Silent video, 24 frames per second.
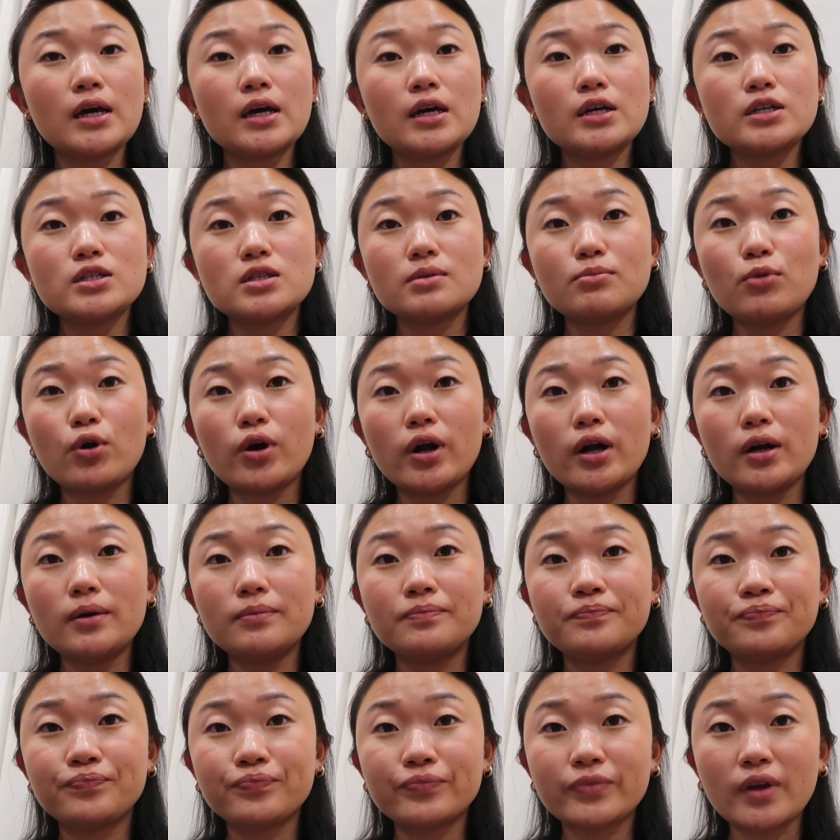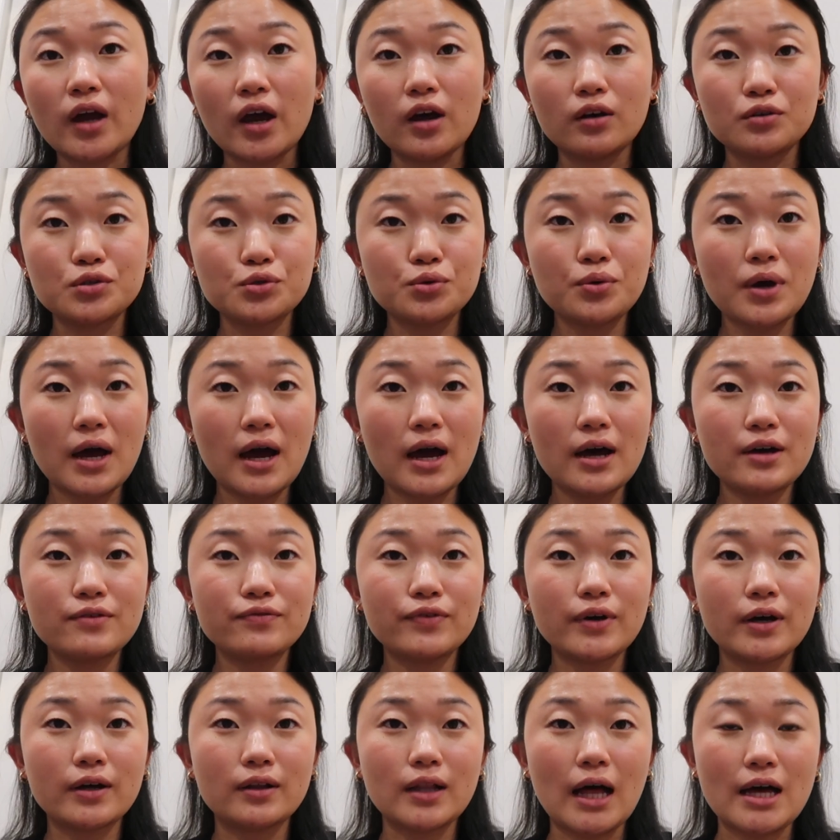some more. I also
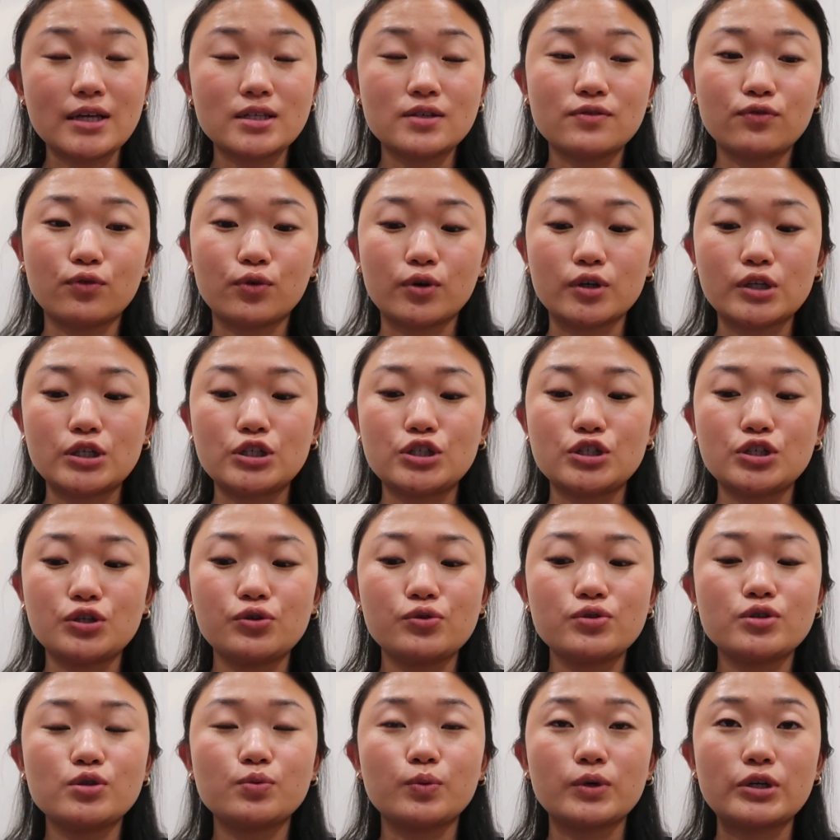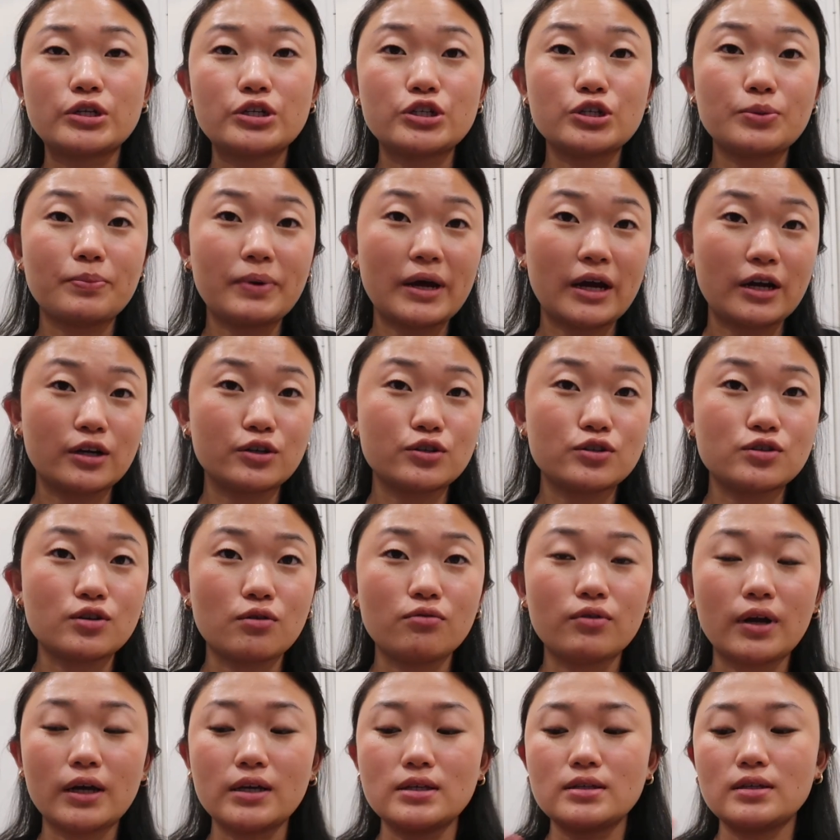have a glass of orange juice, which pairs so
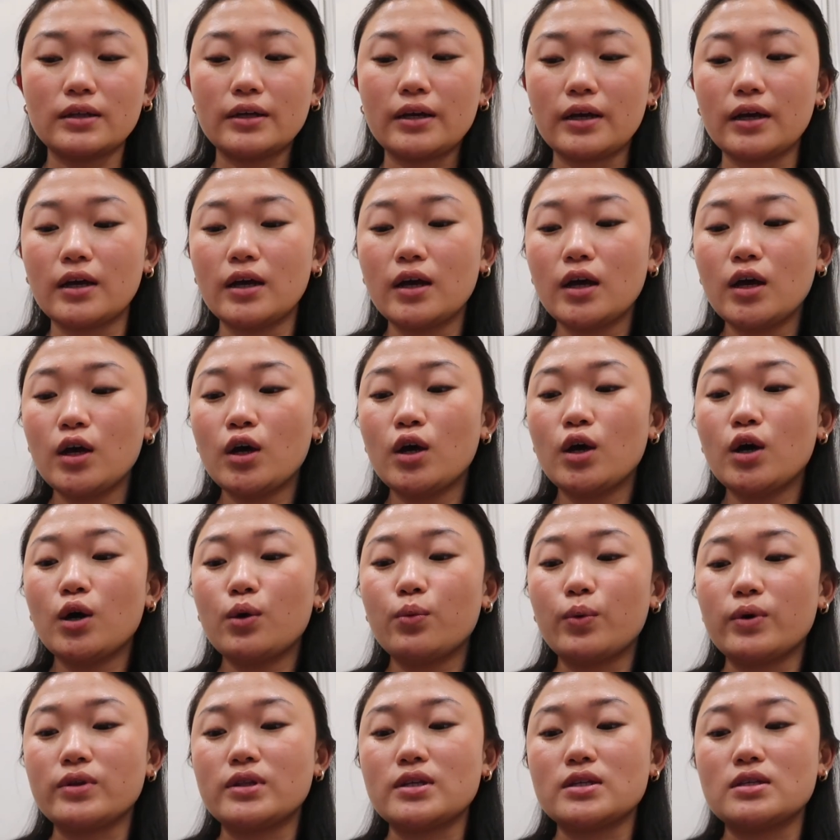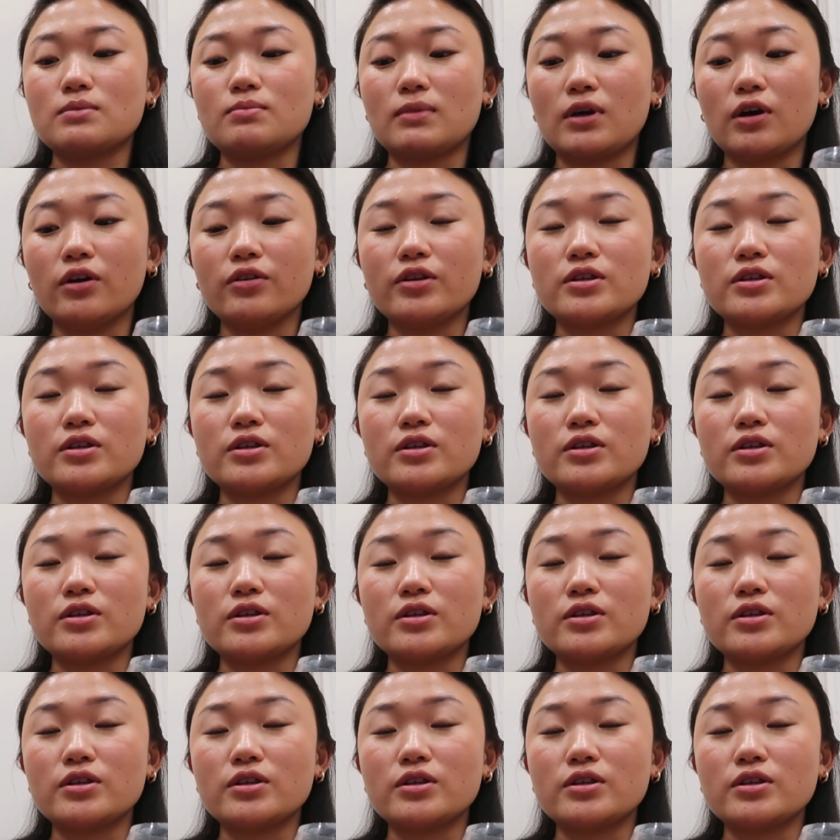nicely with this meal.